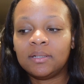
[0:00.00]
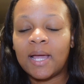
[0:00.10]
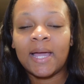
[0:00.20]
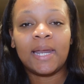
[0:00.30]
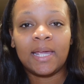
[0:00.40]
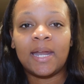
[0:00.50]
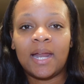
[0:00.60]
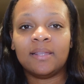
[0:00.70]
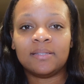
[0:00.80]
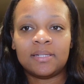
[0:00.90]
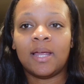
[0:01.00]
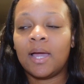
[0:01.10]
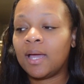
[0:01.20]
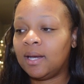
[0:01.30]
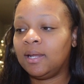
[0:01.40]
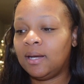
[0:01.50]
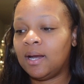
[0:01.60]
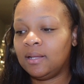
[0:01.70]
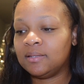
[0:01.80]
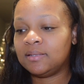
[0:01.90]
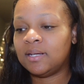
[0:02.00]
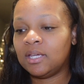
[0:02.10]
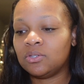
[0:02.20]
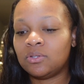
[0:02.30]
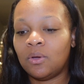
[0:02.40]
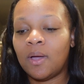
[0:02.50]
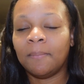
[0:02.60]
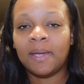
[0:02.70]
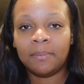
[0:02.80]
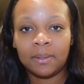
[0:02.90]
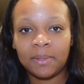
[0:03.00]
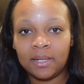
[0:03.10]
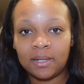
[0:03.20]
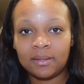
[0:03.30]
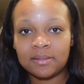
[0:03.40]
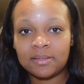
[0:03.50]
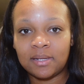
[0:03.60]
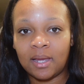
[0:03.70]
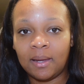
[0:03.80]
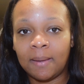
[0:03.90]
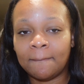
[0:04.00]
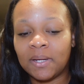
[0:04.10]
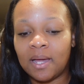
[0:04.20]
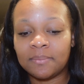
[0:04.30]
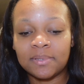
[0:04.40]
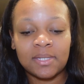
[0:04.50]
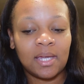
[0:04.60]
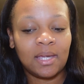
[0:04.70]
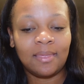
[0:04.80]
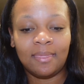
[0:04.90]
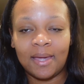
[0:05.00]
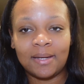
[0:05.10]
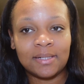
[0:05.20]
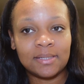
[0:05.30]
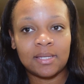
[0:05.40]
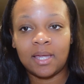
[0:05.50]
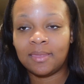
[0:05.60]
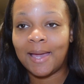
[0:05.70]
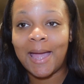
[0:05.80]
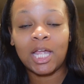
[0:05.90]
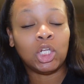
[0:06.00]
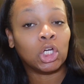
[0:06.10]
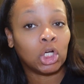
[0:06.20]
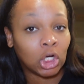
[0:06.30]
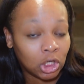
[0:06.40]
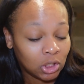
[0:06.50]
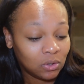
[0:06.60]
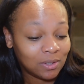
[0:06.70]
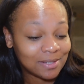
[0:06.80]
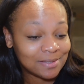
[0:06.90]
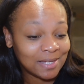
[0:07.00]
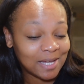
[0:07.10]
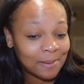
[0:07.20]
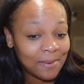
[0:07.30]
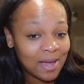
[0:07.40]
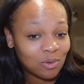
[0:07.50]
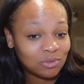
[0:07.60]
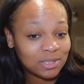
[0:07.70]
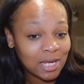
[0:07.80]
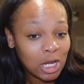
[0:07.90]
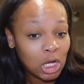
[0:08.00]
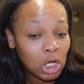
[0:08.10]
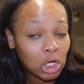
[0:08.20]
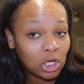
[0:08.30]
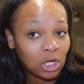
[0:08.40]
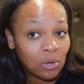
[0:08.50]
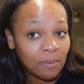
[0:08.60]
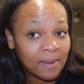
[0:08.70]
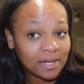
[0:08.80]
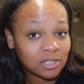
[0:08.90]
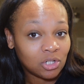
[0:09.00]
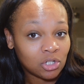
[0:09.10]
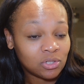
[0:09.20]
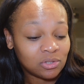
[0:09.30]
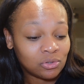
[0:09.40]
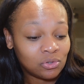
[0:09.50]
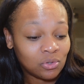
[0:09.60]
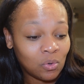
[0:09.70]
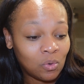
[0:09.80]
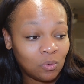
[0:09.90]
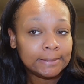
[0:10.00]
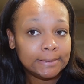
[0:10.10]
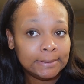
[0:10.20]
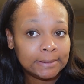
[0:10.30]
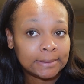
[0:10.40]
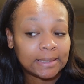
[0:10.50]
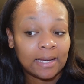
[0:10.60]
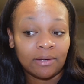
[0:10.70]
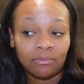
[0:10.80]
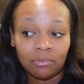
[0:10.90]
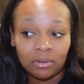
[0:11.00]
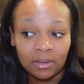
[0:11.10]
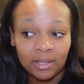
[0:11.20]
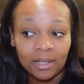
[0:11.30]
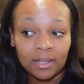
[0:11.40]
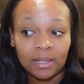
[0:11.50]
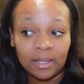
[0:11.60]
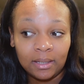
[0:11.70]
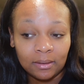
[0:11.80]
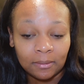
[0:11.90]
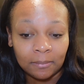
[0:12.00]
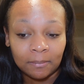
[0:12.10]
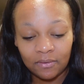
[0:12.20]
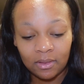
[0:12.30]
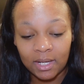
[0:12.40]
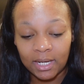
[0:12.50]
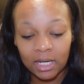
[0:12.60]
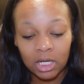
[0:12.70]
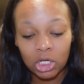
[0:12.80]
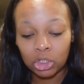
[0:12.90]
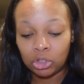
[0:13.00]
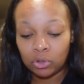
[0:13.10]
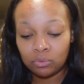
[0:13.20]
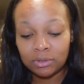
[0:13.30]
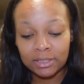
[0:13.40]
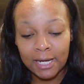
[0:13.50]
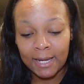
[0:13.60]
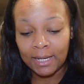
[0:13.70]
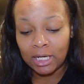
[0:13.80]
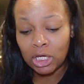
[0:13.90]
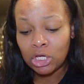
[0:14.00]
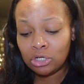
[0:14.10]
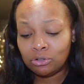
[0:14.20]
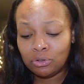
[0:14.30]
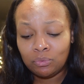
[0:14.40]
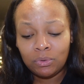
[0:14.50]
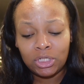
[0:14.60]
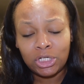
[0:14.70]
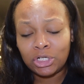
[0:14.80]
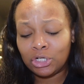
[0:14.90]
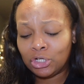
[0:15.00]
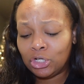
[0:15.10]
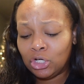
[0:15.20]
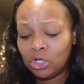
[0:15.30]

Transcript: I gotta get out of this state. I gotta get out of this state. So I'm happy I'm getting out of this state, but I'm saying that to say that your girl is thinking about going back to nursing school. Yeah, I really am. I feel like new state, new year,